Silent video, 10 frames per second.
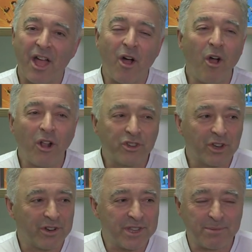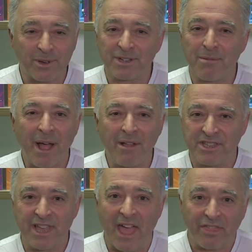All children's books are
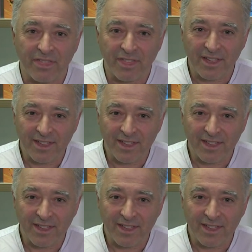about death.